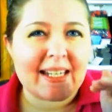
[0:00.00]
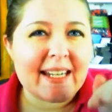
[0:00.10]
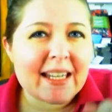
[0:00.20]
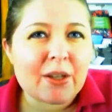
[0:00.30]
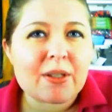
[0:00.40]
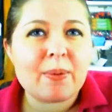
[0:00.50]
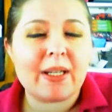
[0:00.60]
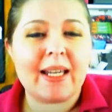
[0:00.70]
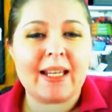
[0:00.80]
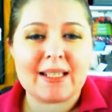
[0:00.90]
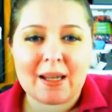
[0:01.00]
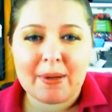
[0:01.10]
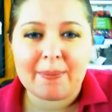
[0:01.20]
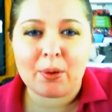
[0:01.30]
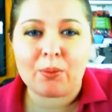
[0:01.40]
get those booking ins that
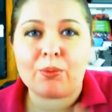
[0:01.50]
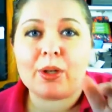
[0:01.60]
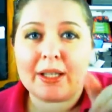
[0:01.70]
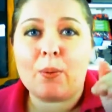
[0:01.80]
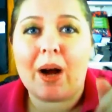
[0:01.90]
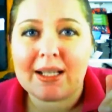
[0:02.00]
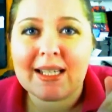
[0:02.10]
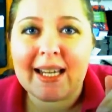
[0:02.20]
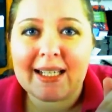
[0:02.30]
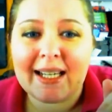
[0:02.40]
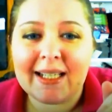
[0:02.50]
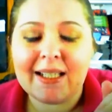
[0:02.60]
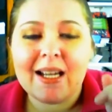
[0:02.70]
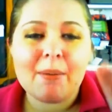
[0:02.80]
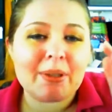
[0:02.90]
people really want to get in,